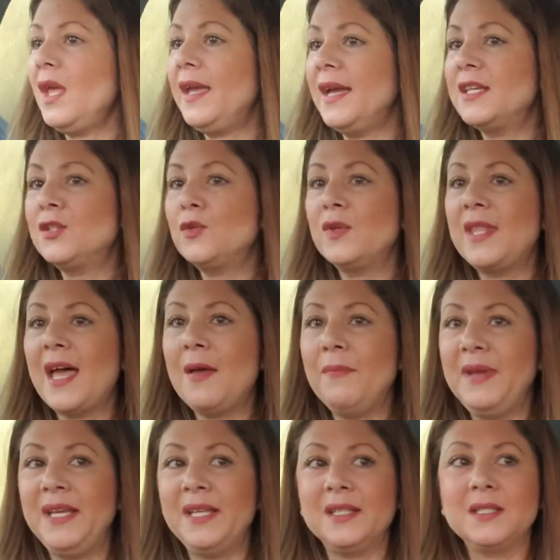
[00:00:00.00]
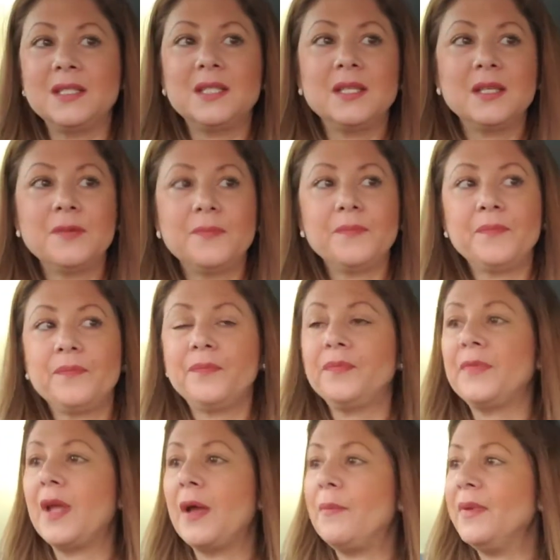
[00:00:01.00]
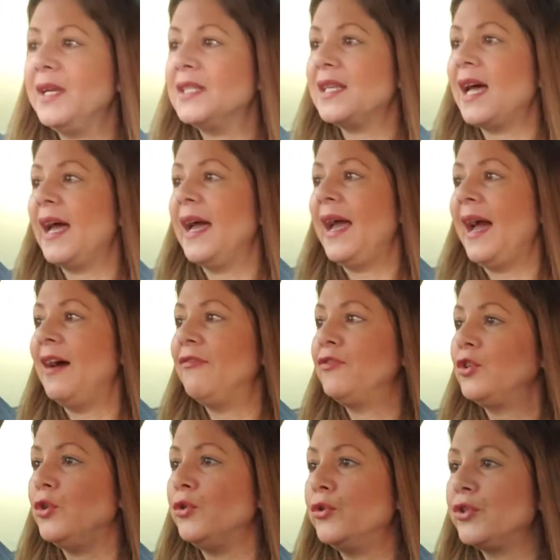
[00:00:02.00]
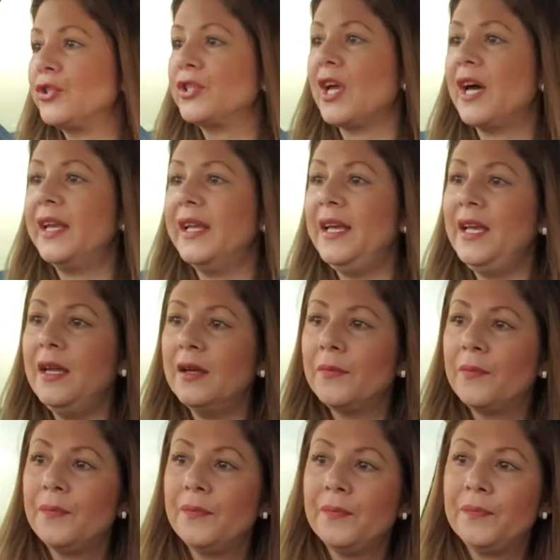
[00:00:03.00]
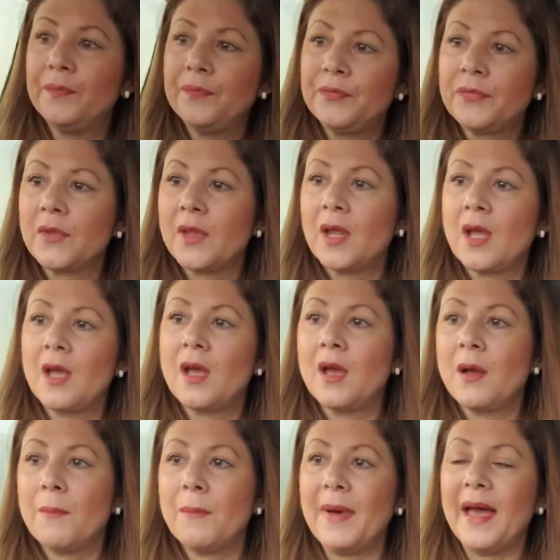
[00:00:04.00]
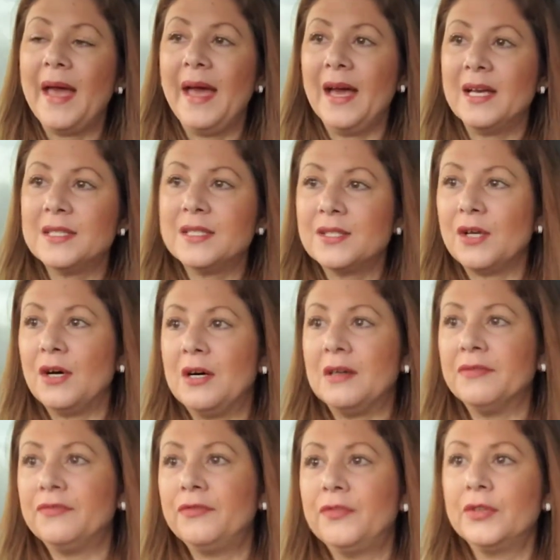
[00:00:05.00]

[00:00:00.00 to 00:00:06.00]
Guess what that means? That means I have to study my ass off